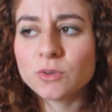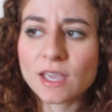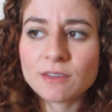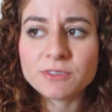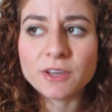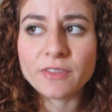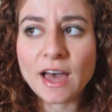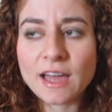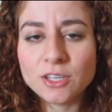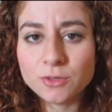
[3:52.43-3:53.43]
you can't feel
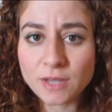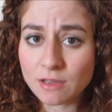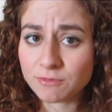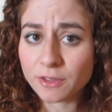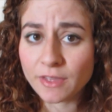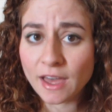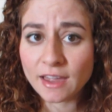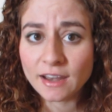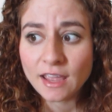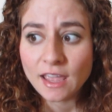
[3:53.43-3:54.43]
that, you can't feel
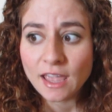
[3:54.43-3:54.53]
that